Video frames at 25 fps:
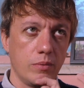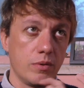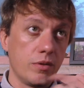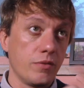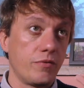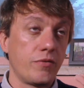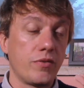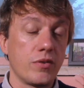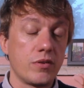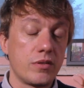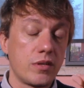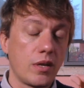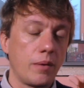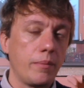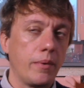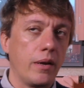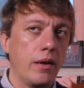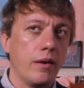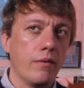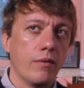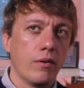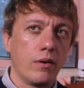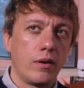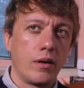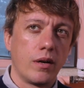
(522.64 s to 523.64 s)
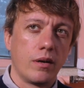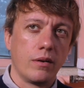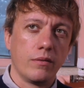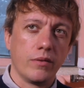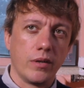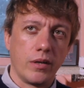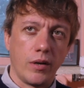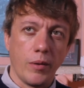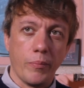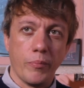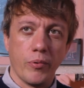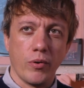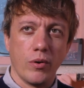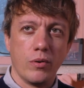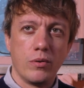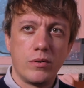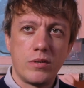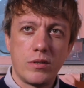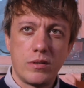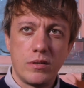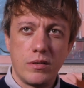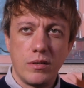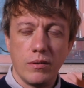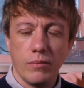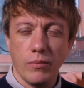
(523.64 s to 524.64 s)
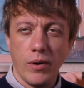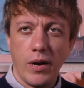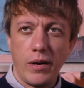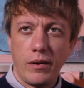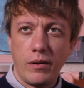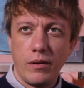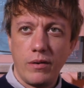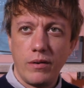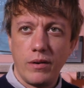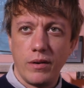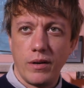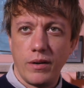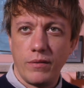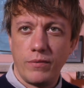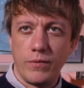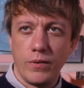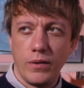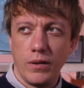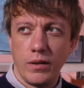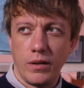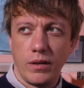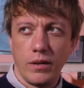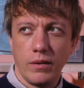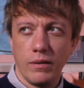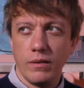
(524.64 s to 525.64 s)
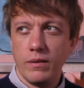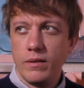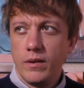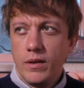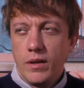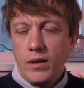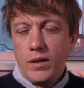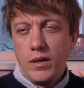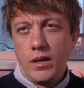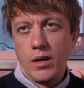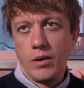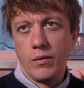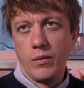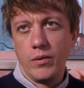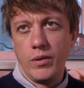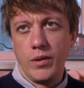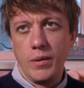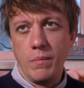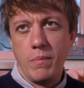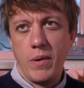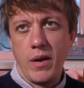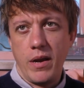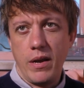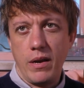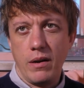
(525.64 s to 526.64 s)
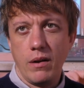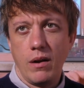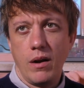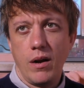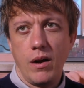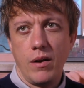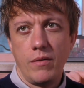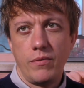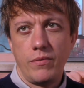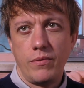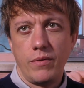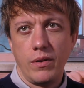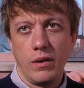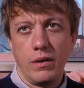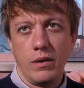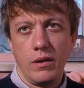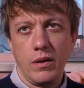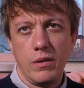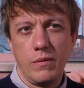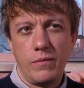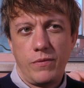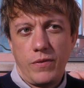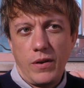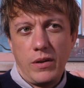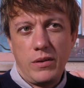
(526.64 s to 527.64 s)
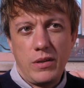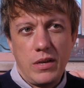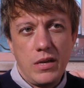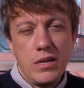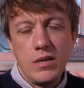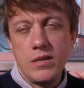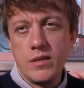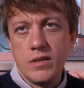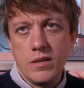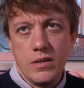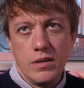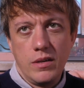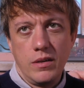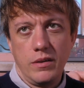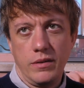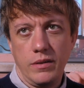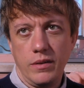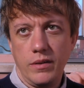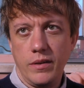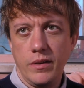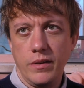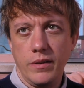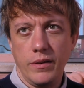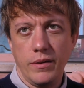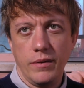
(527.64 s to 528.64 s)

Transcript: the first time I ever kind of like approached the record, and I feel like it really paid off, and it felt easy, you